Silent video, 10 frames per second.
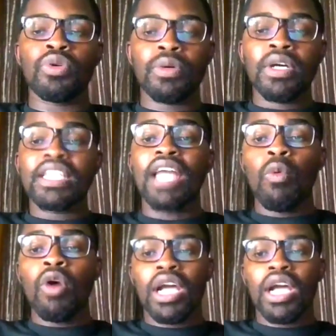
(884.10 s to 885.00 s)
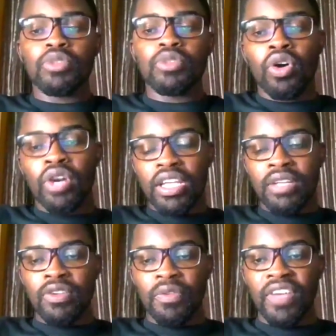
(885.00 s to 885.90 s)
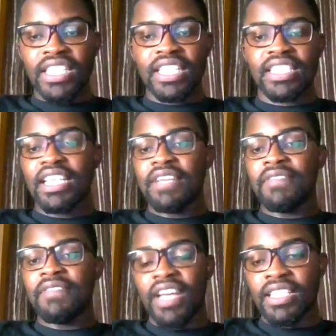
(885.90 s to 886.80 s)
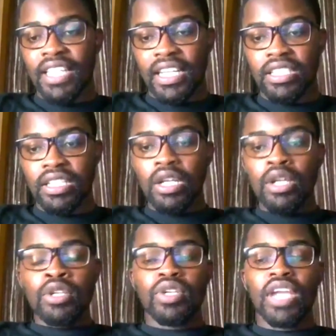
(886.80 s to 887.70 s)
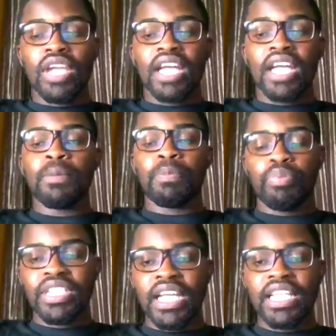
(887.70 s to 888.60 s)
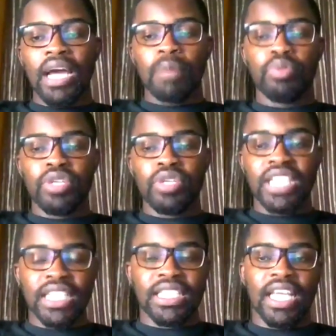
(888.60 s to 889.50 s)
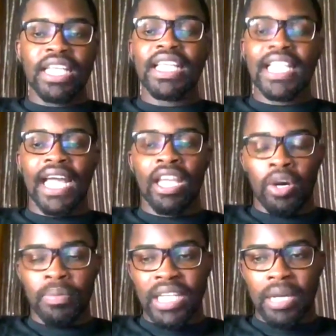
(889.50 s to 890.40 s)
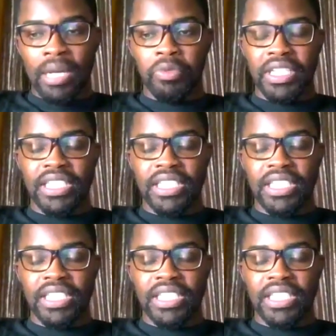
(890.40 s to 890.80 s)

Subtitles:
welcomes all innovators and inventors so that they present their projects and they can help them with